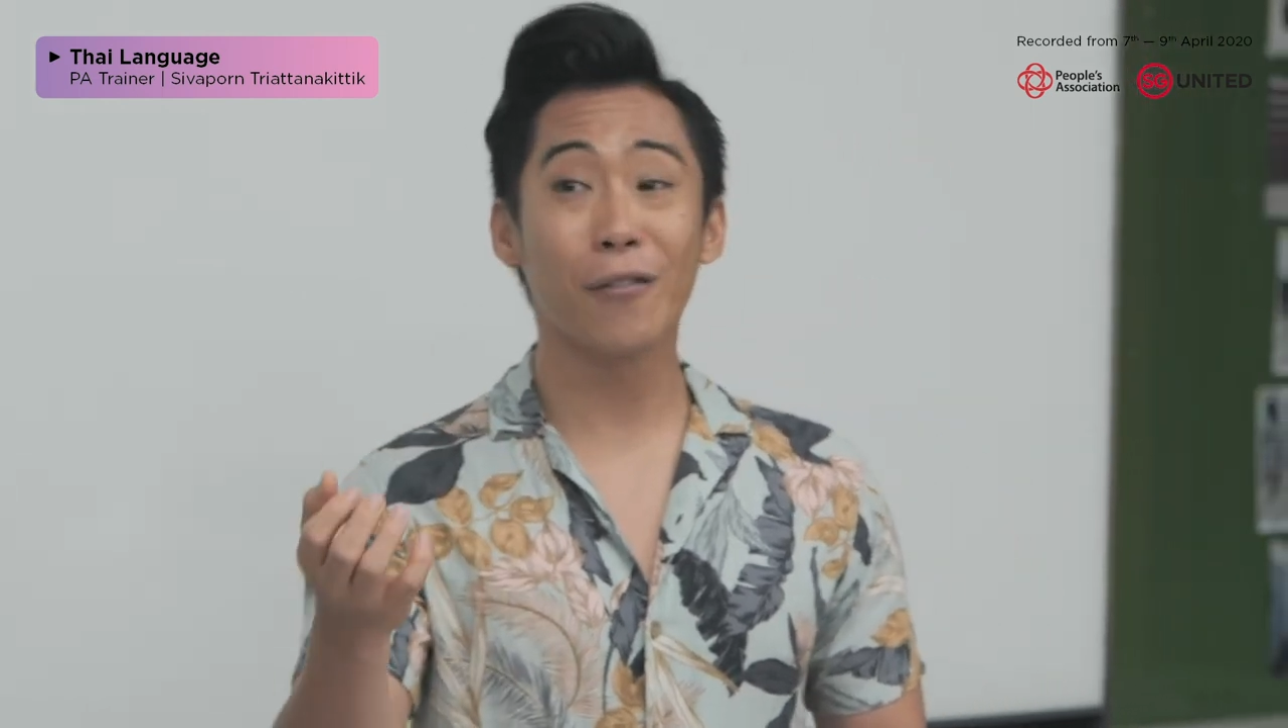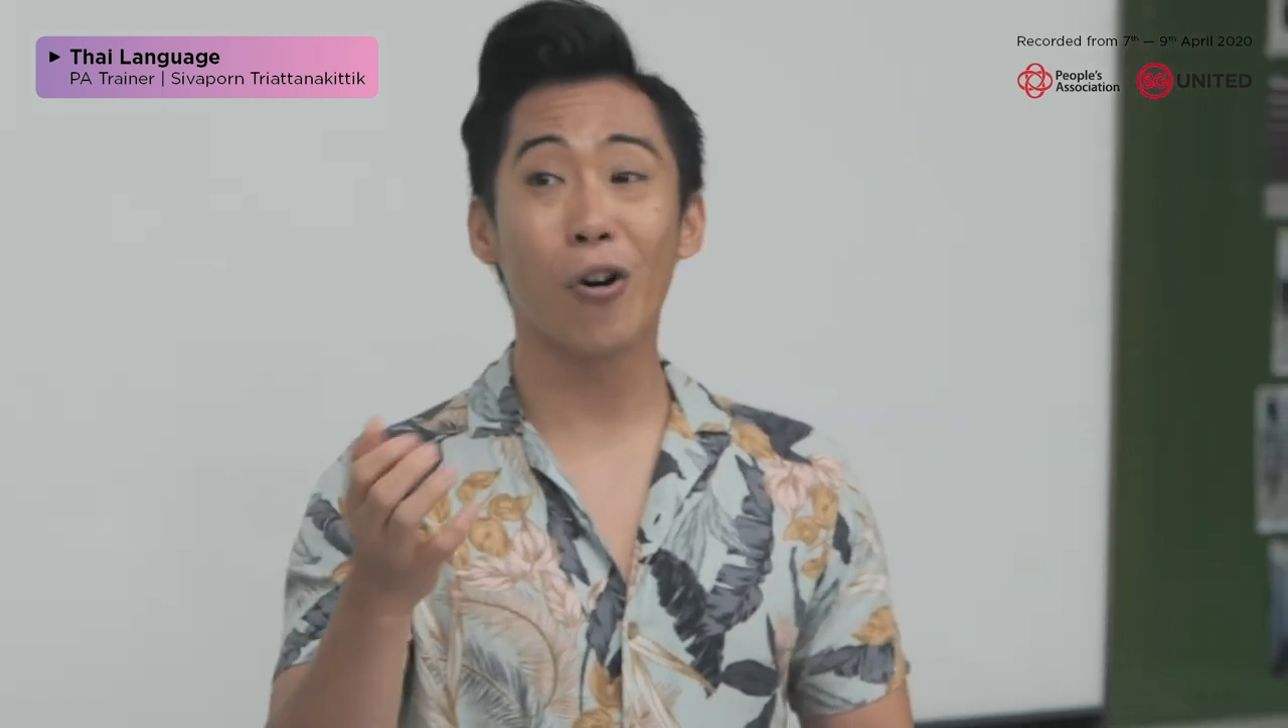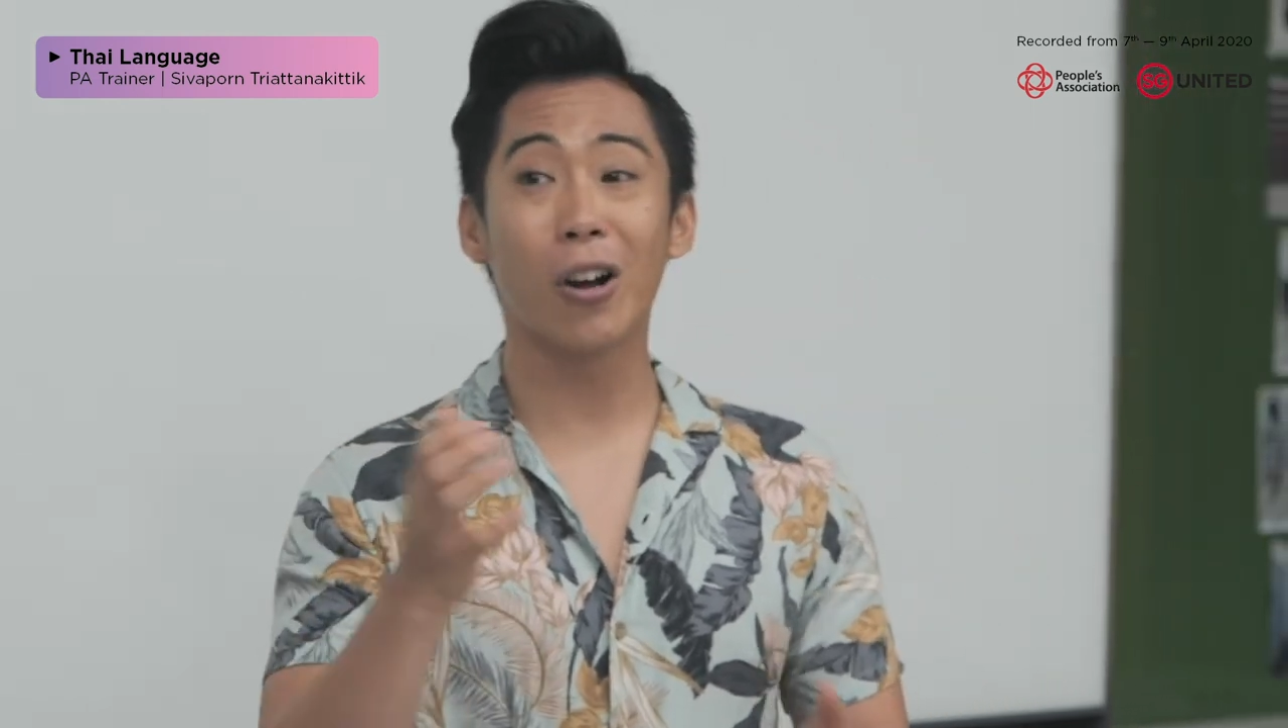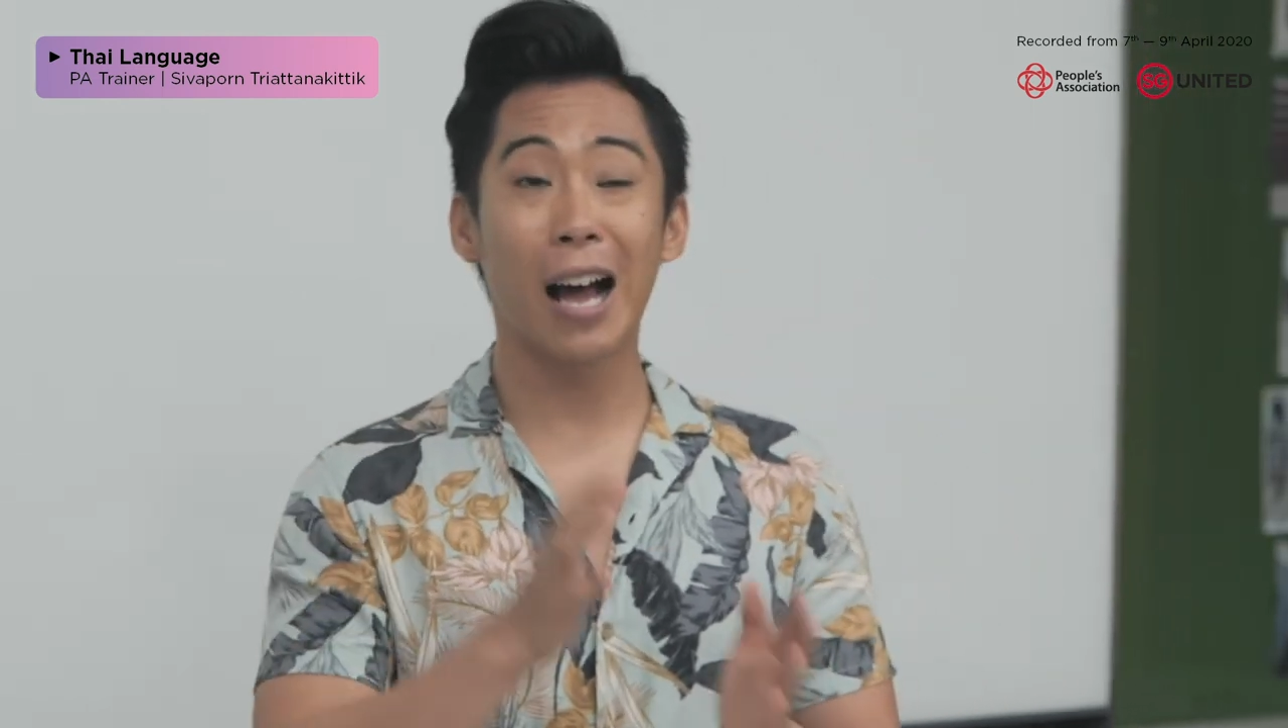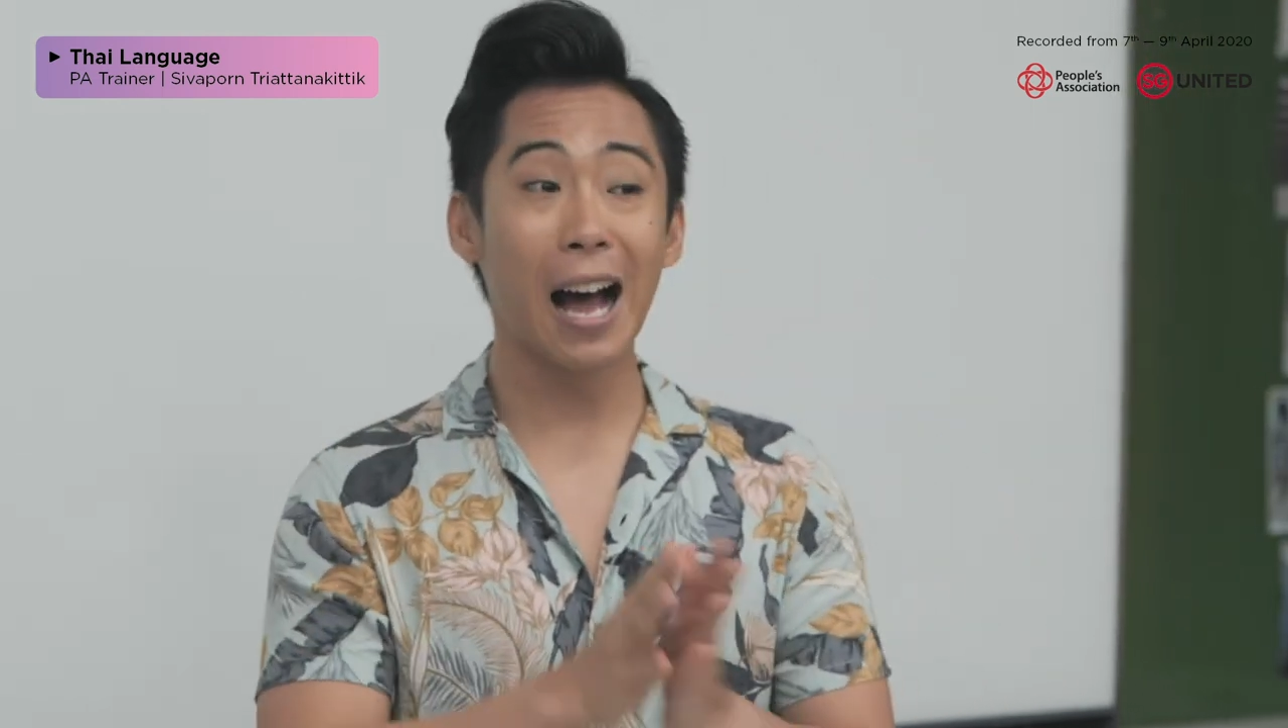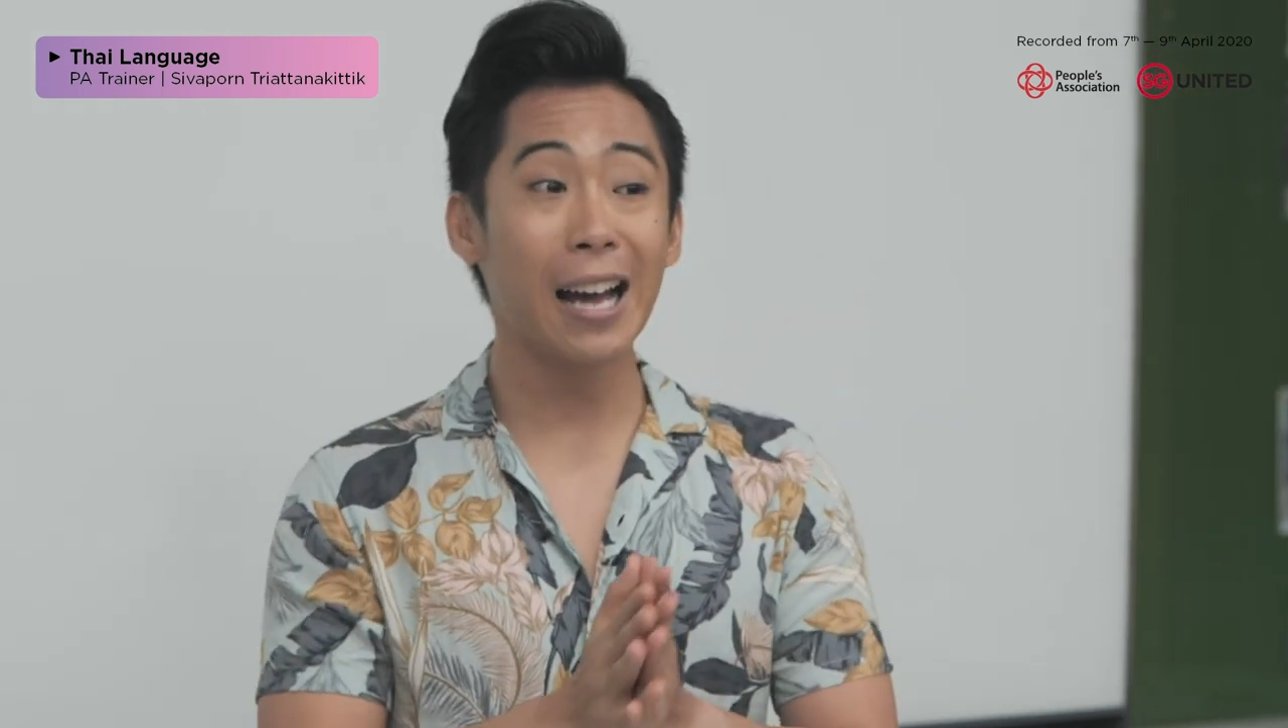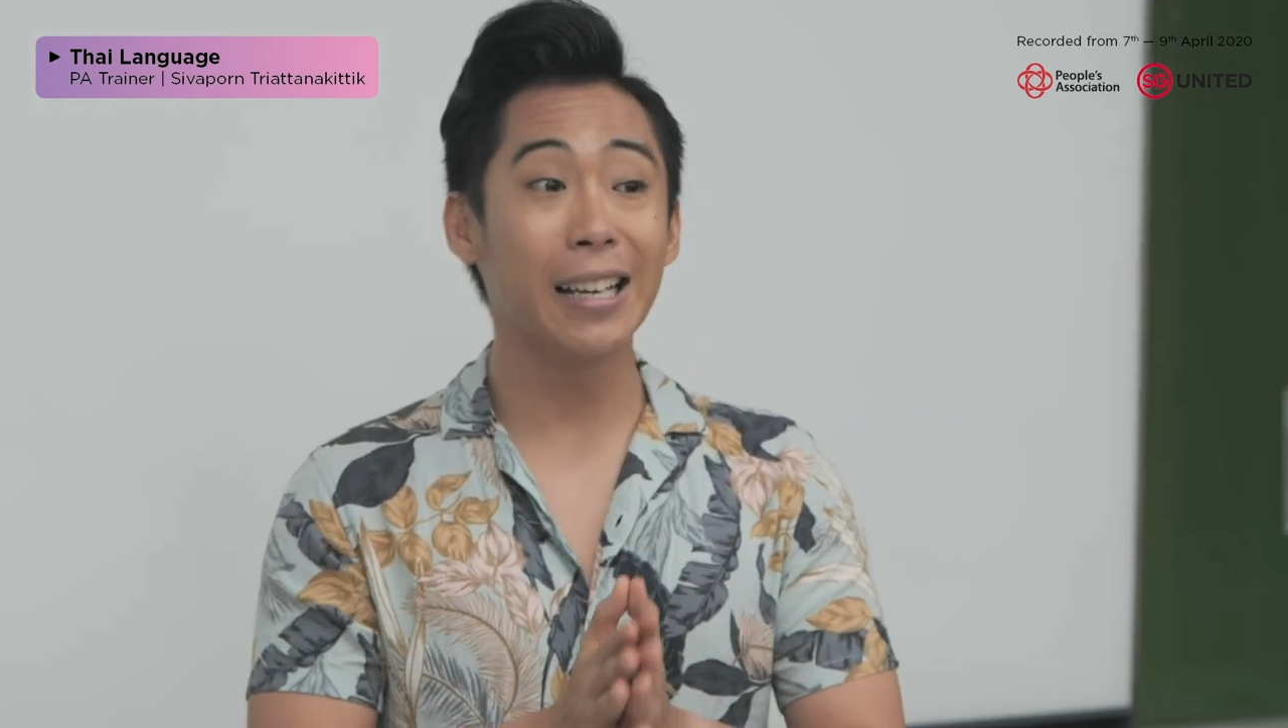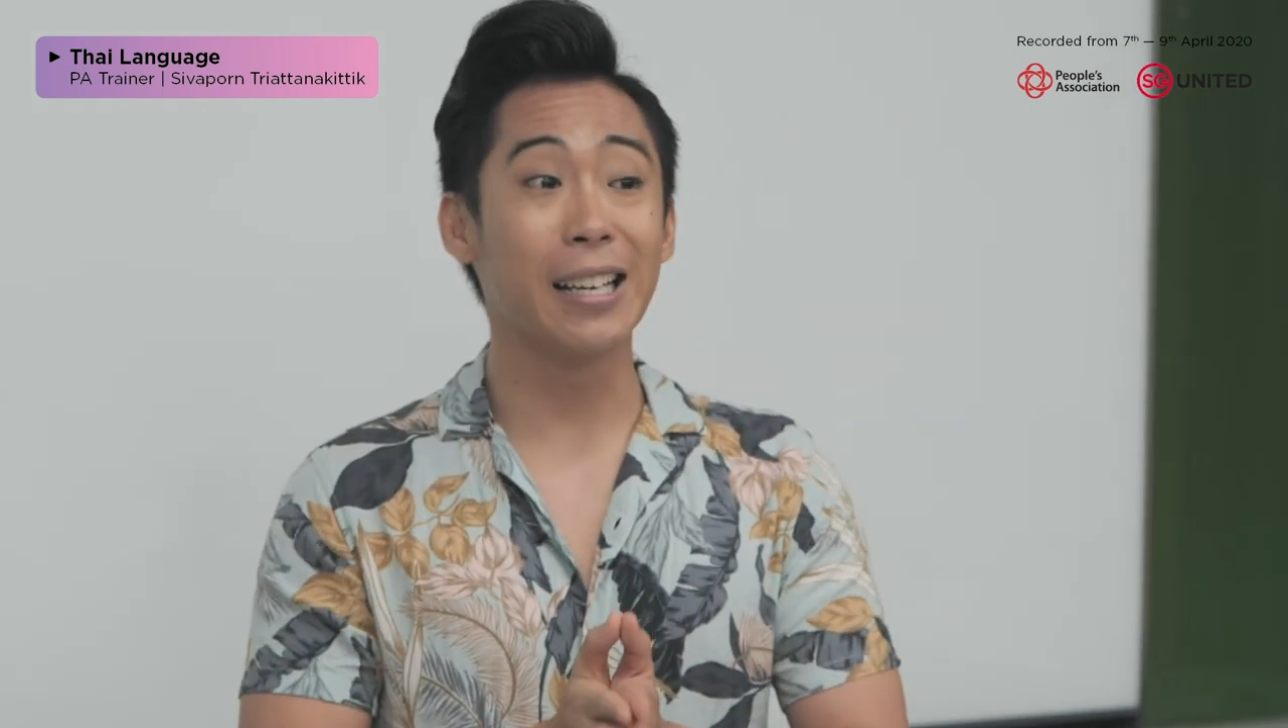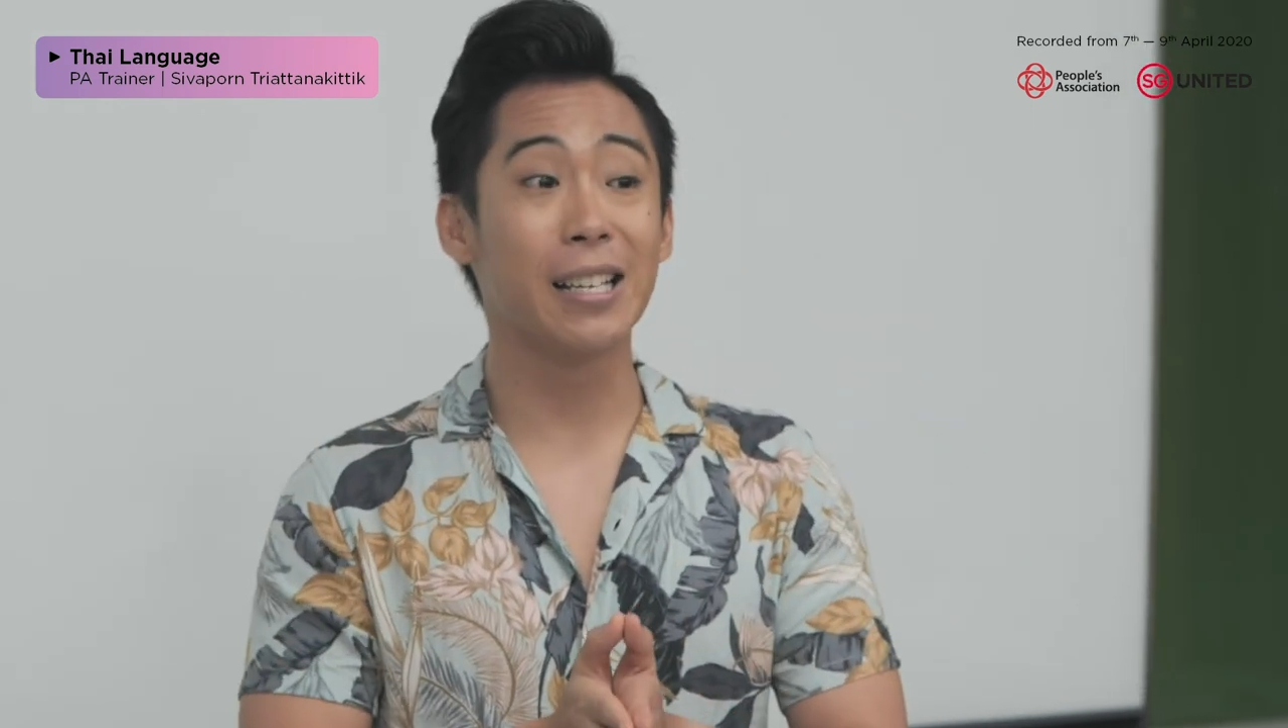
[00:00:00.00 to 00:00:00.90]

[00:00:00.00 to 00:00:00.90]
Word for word: for guy